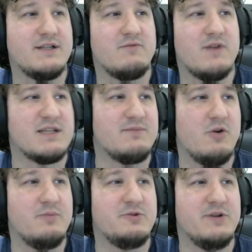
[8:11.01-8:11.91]
in rest
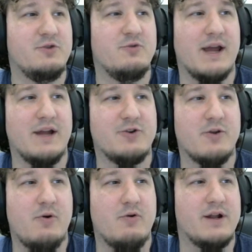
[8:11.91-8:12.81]
mode between you and your
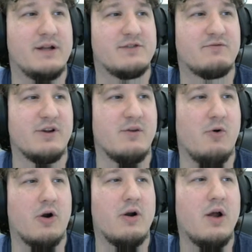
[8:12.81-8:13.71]
opponent is 3 or
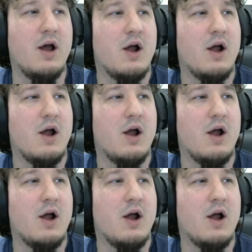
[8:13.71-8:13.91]
more.